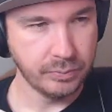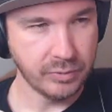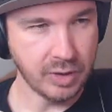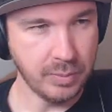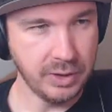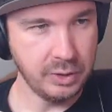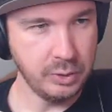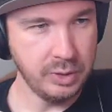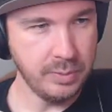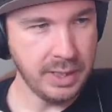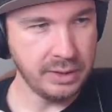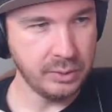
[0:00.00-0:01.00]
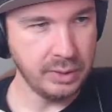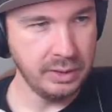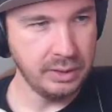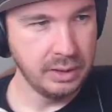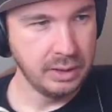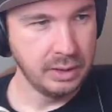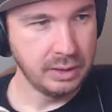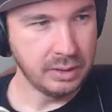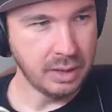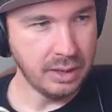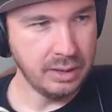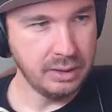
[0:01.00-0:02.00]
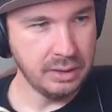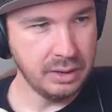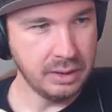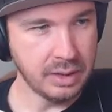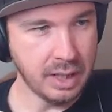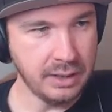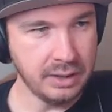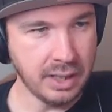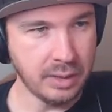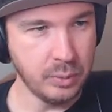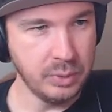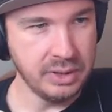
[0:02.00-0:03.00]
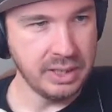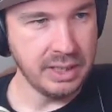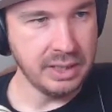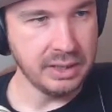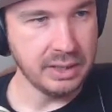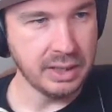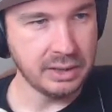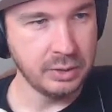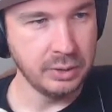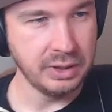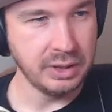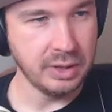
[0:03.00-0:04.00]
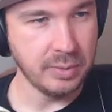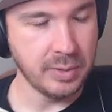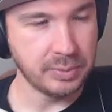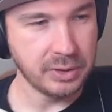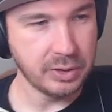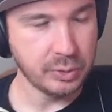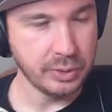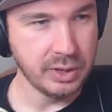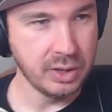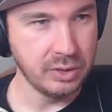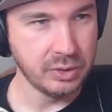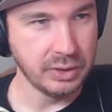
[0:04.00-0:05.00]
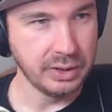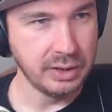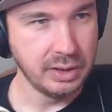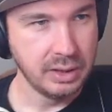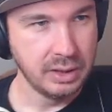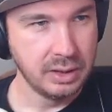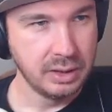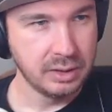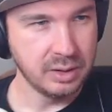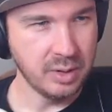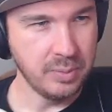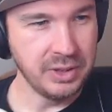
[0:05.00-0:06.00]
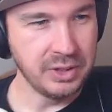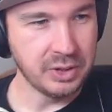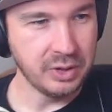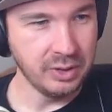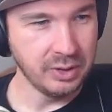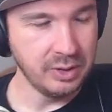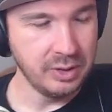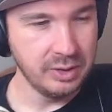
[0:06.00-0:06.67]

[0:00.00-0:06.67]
Am I doing the math right? 90 and 90, yeah, 180. That's only going to get me up to 300. So I mean, sure.